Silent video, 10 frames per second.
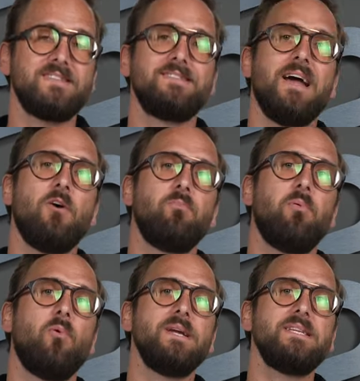
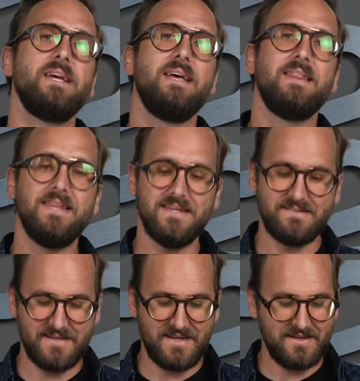Southpoint.
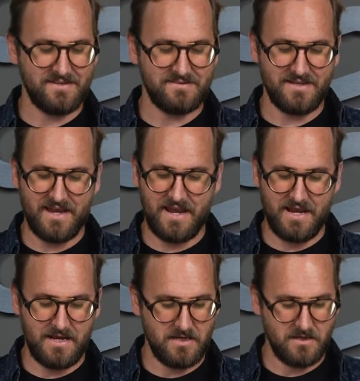This is
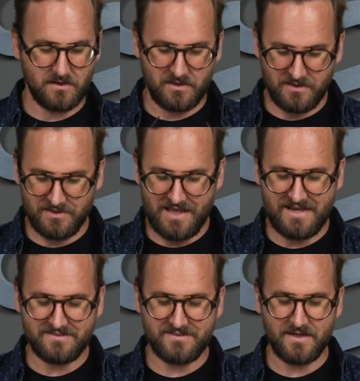a
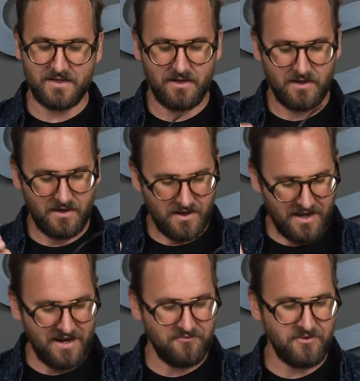classic
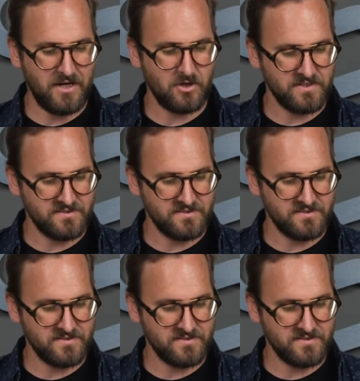aviator